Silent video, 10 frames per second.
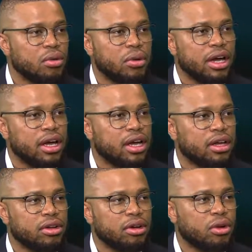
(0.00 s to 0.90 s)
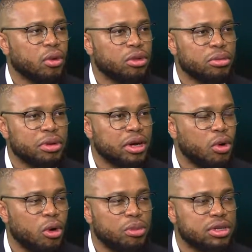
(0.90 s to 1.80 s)
where all the big
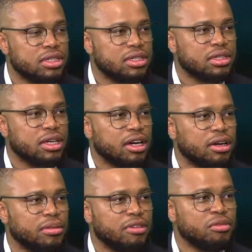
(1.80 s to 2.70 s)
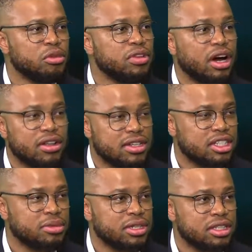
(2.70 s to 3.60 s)
corporates have moved out of the
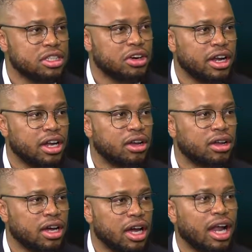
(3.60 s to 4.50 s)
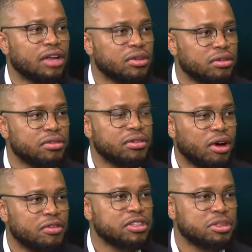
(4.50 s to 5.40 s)
CBDs, creating a glut of office